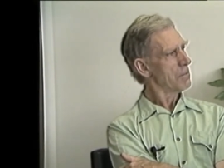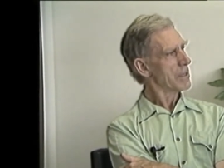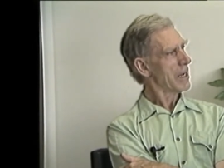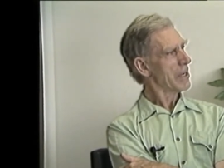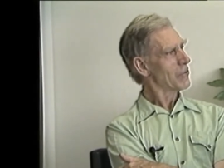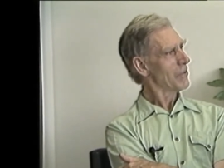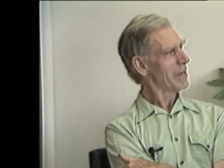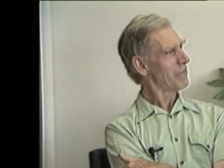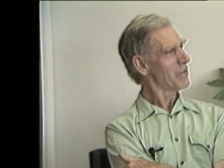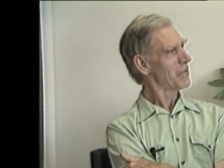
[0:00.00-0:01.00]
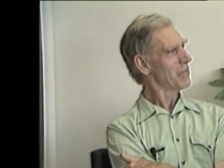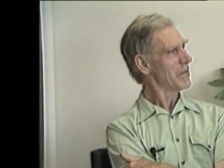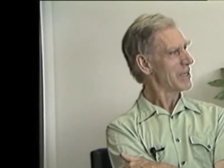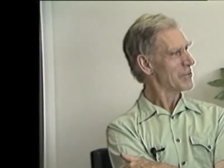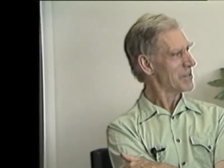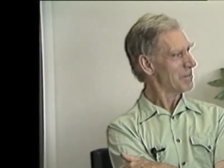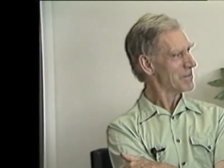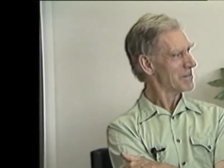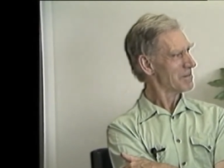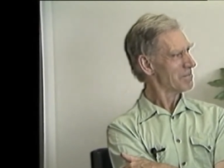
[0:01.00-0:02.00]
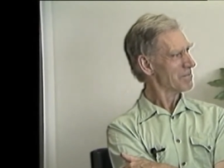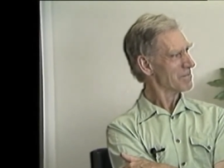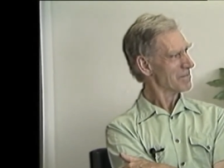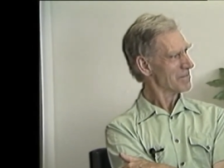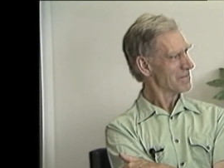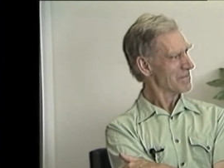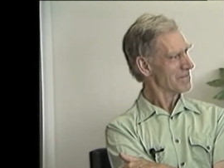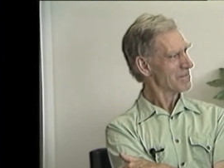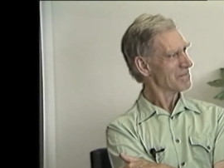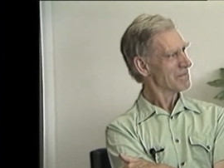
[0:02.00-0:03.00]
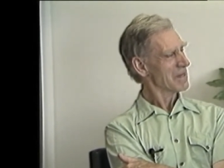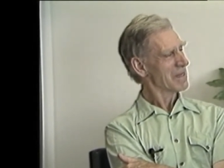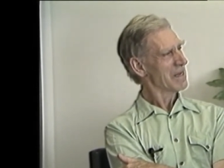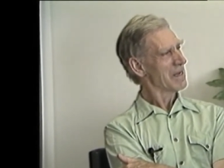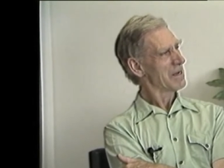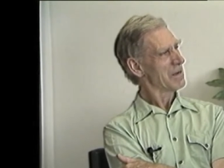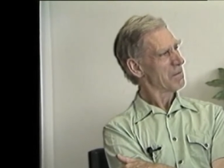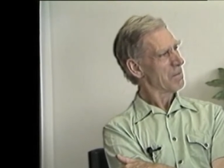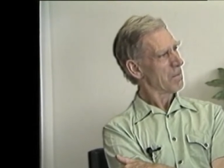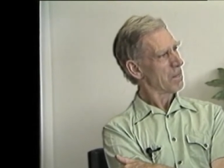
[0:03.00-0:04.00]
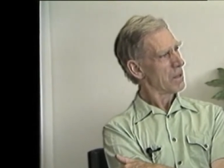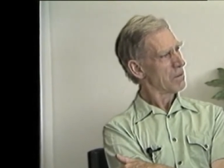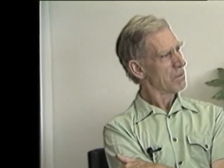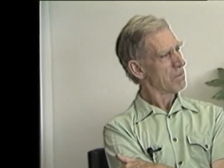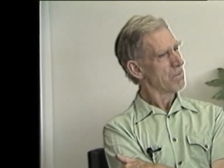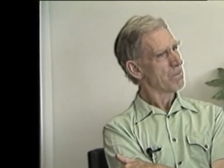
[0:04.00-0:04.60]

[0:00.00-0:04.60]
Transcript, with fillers: began to have its field trips. Uh-huh. They were founded when?